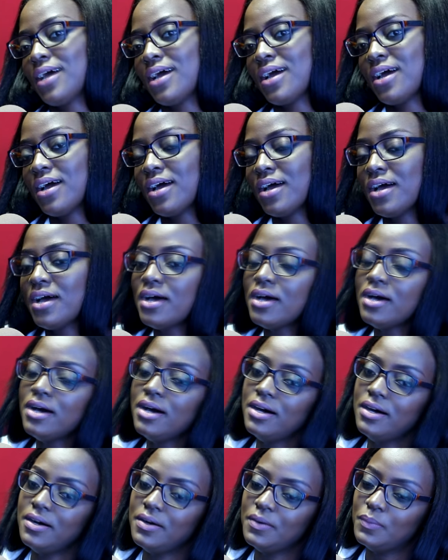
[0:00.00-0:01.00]
the house,
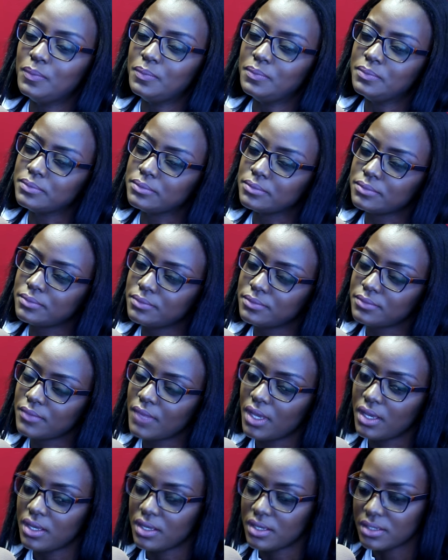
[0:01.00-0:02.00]
or do you forget?
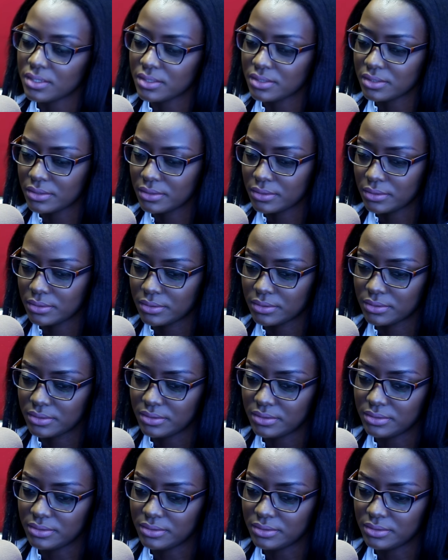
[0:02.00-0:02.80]
Uh,